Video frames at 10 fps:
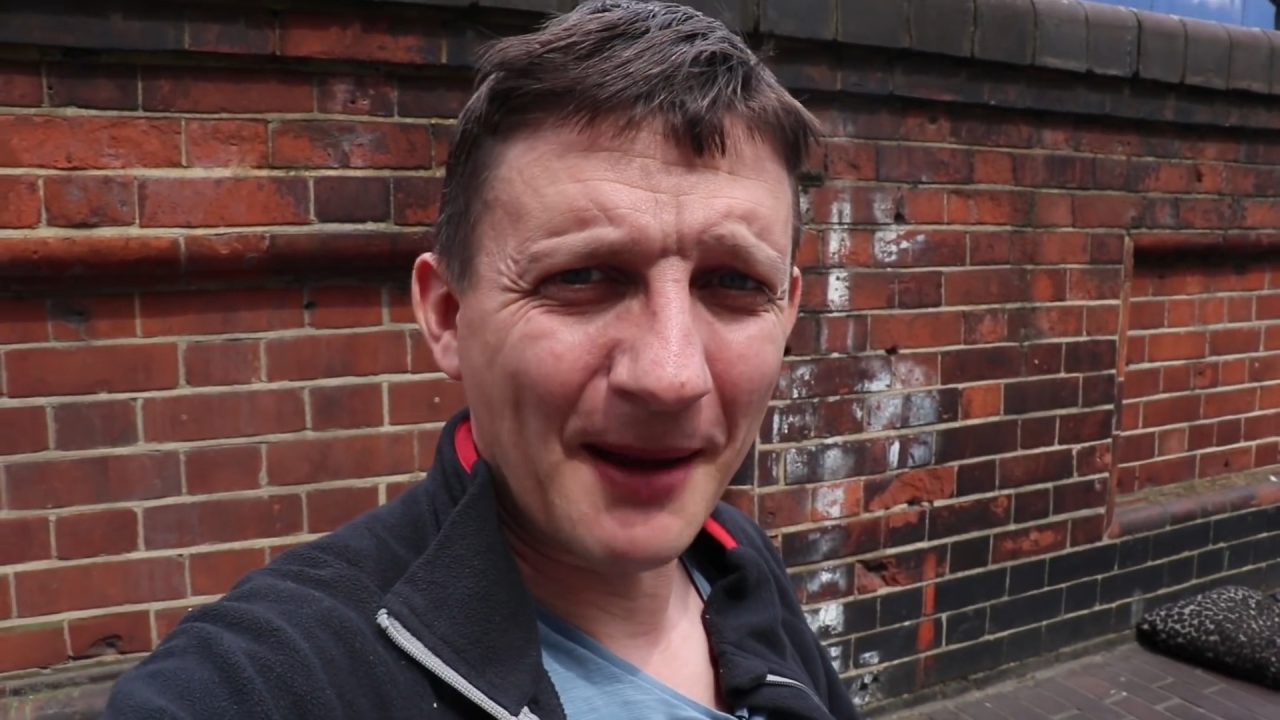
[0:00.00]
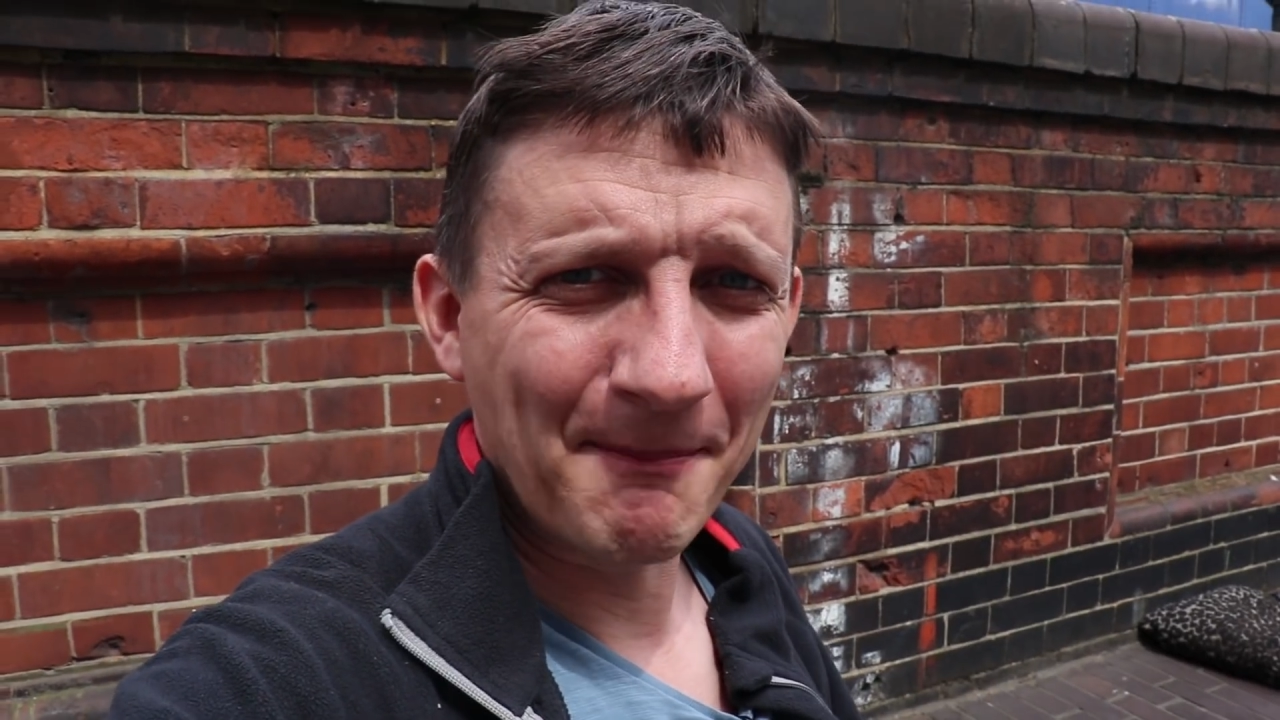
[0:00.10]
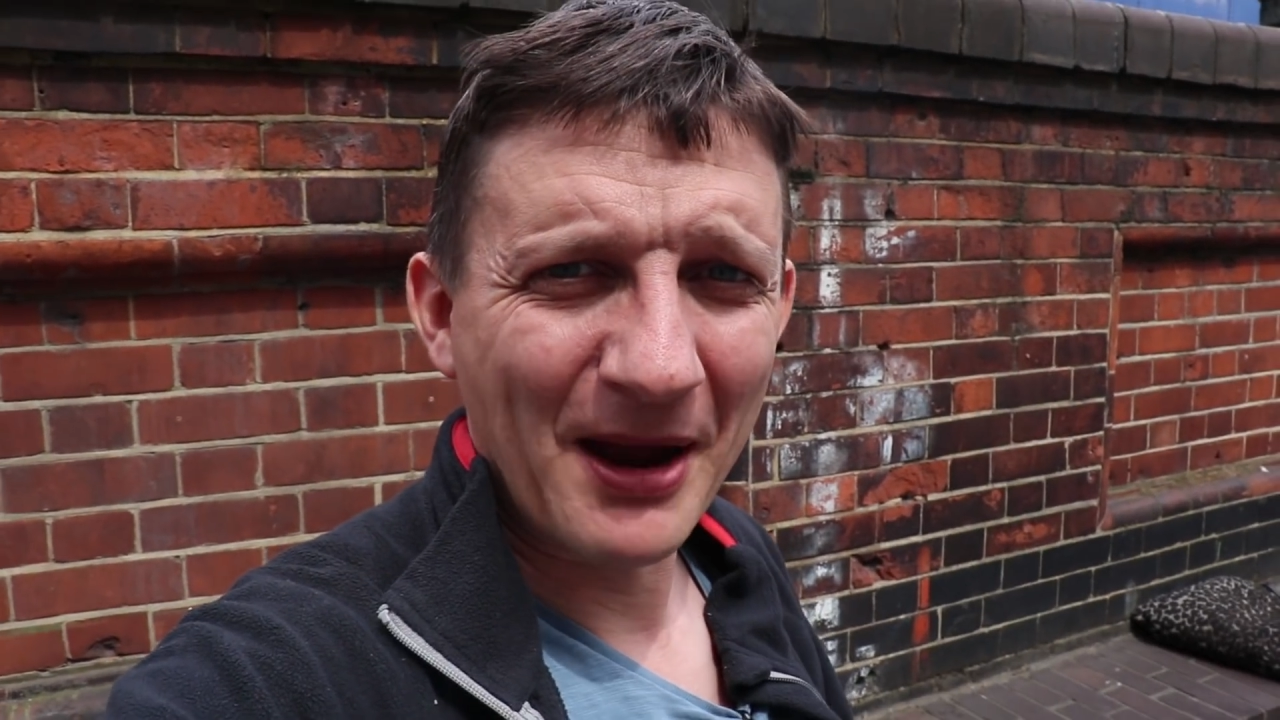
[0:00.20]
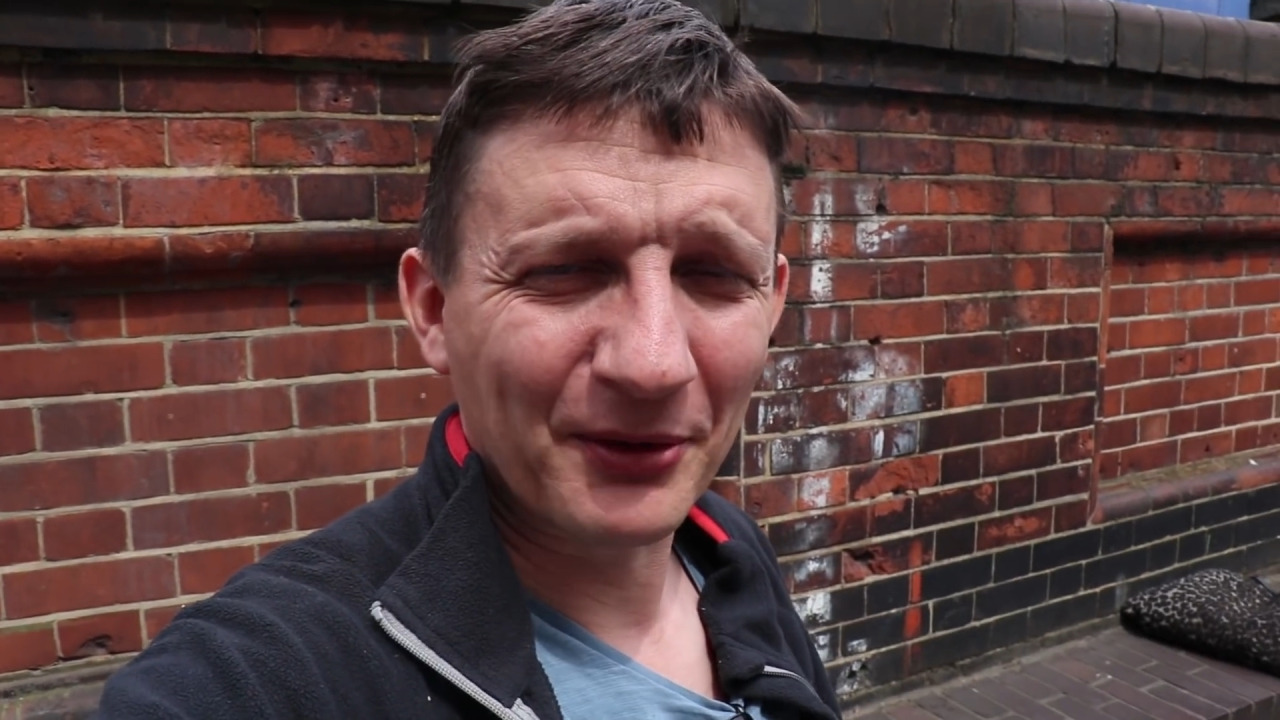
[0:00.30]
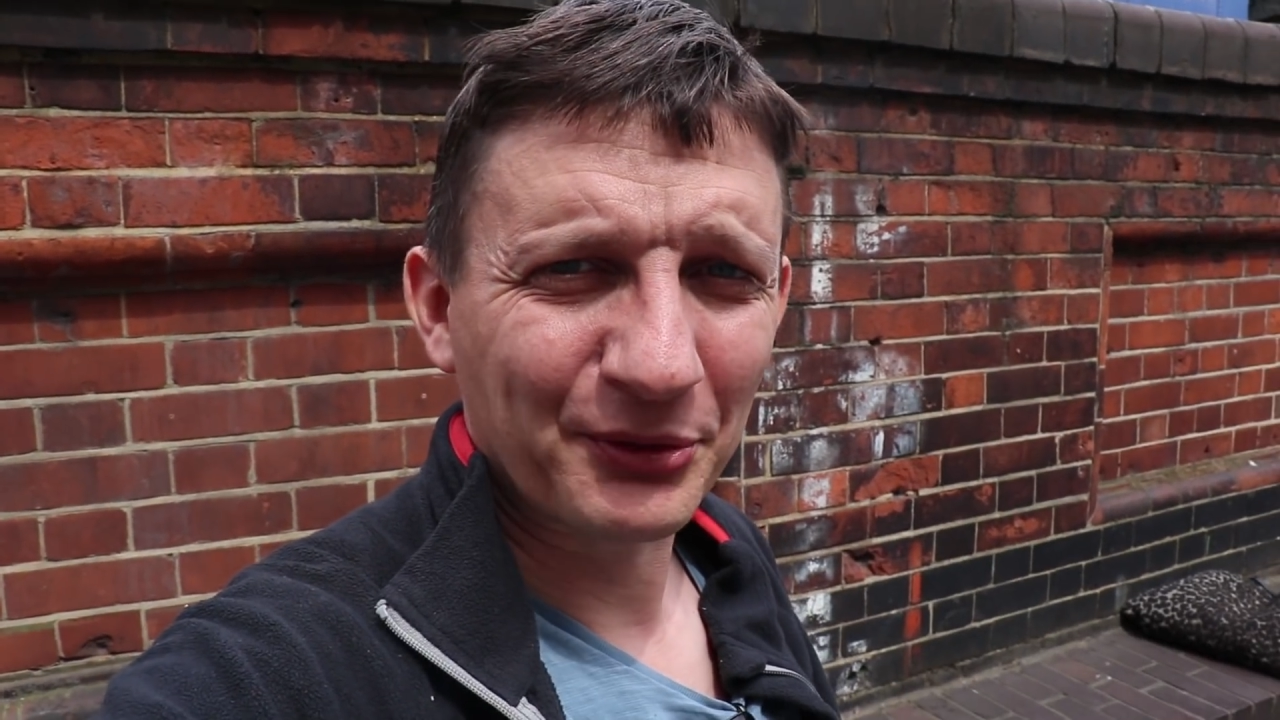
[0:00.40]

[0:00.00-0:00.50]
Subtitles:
about